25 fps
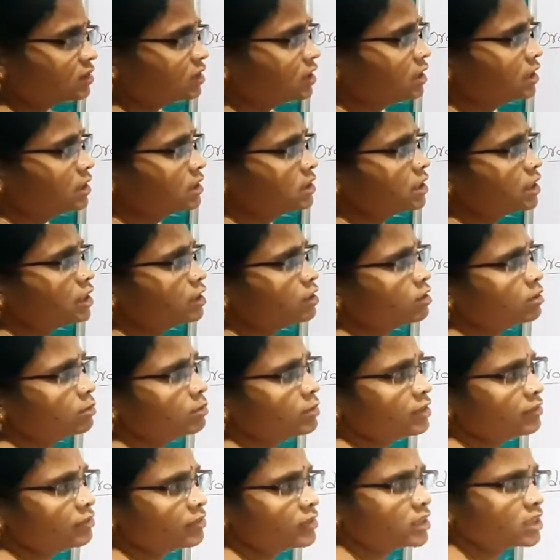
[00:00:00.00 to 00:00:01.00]
Is said to
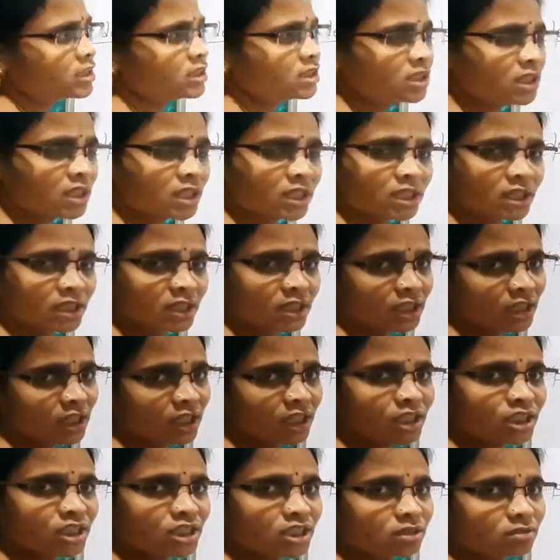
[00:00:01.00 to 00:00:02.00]
be first order
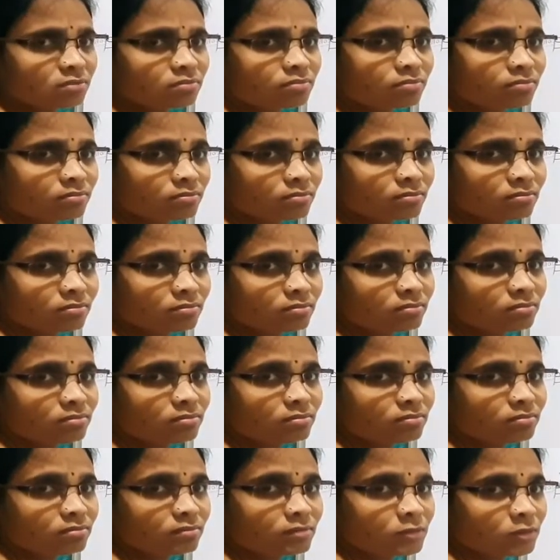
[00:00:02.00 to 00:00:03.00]
reaction.
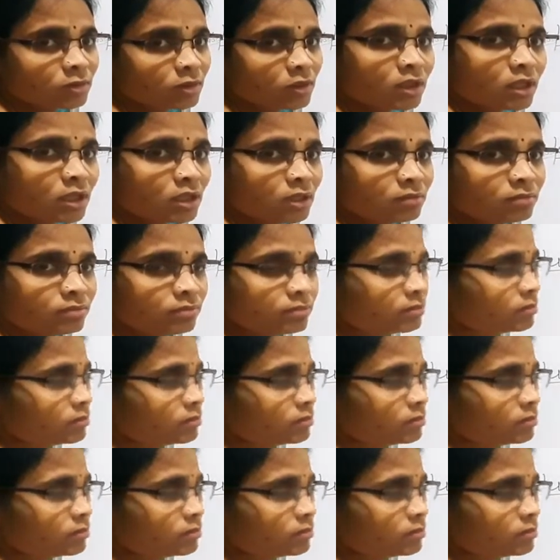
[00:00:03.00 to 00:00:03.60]
Okay.